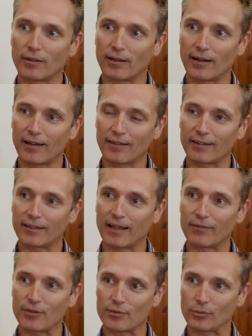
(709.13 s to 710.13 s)
the guy that
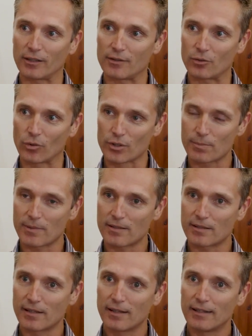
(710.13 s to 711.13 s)
gave us all the endorsements,